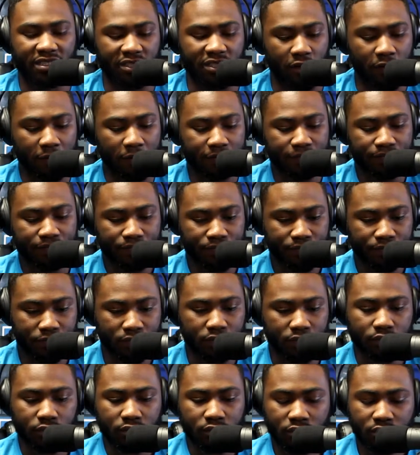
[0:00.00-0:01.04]
So
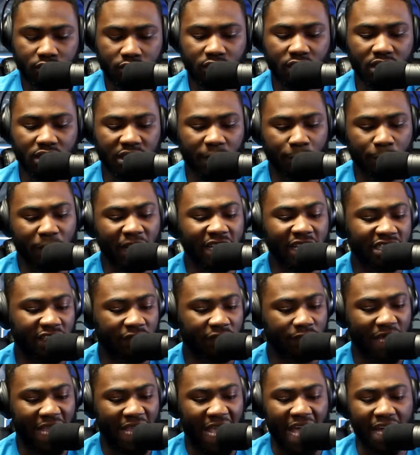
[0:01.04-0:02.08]
the players
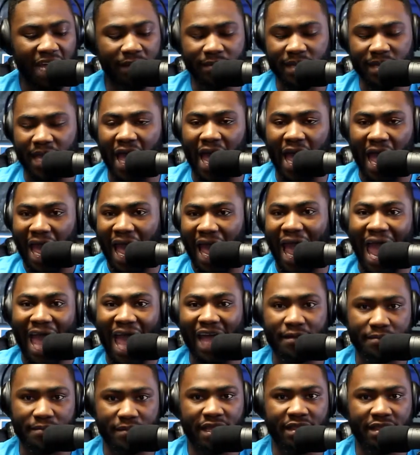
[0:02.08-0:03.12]
have been
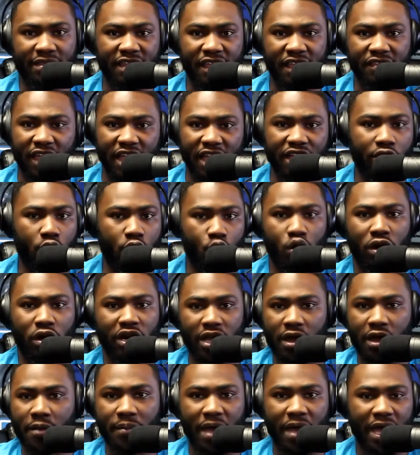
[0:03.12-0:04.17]
adamant that they don't want
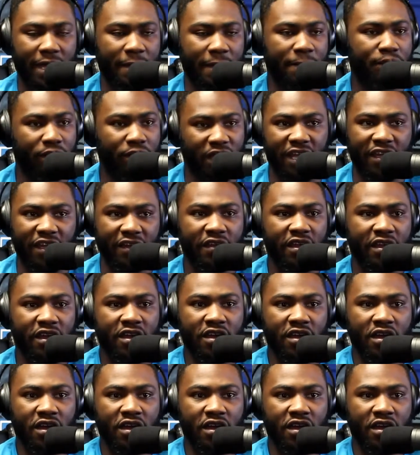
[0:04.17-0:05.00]
to come back and play